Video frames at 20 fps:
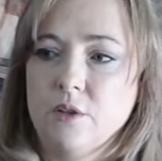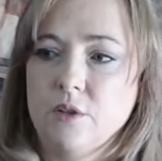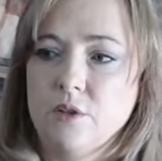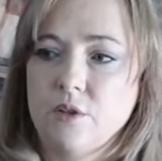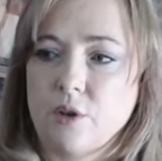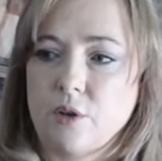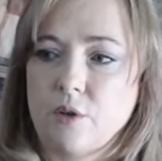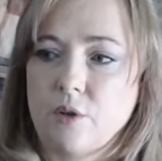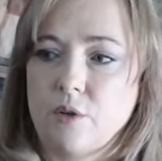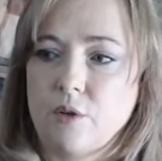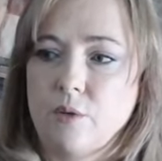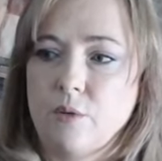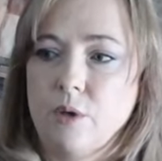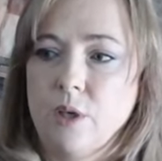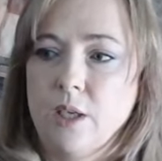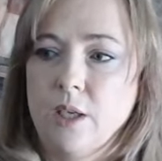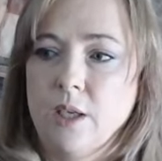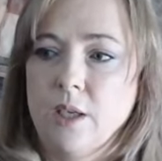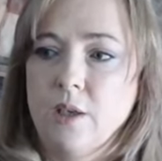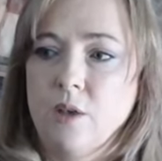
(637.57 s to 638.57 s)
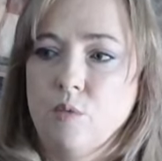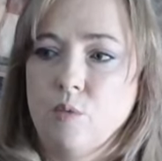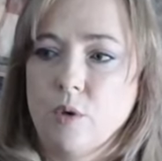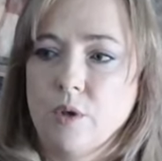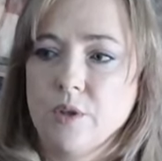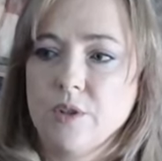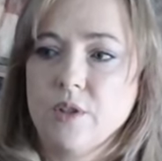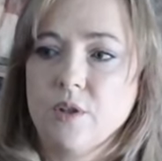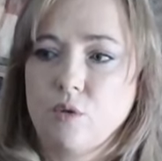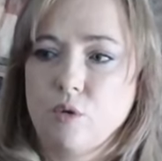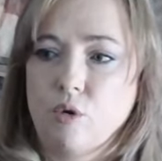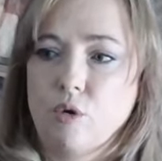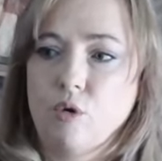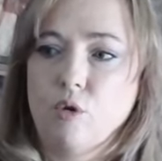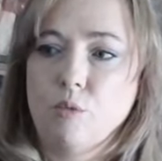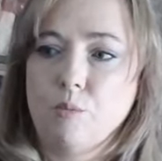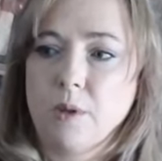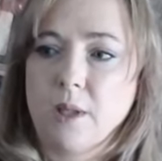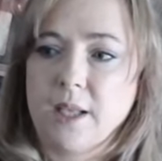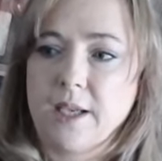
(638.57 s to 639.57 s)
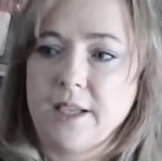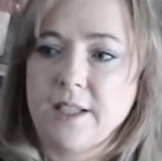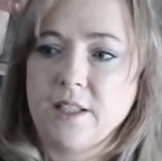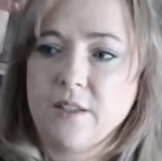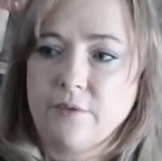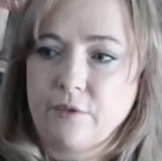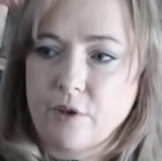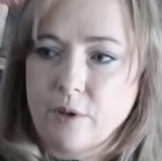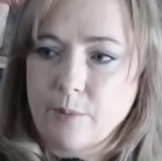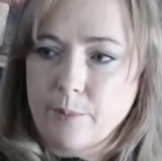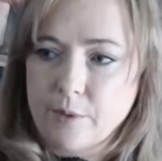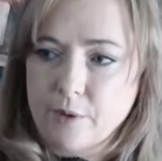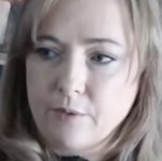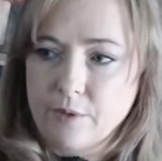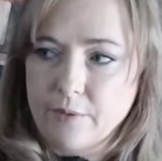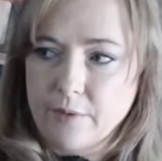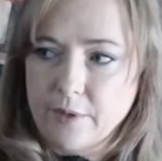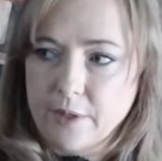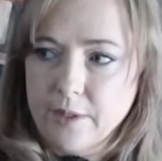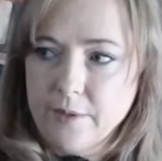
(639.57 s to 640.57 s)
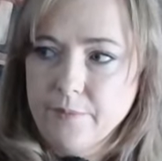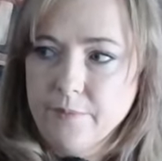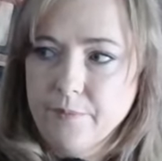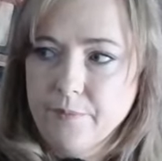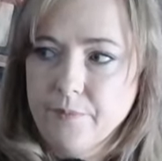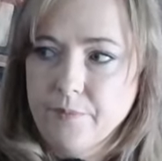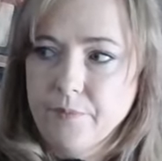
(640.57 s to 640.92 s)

So, was the call placed from the river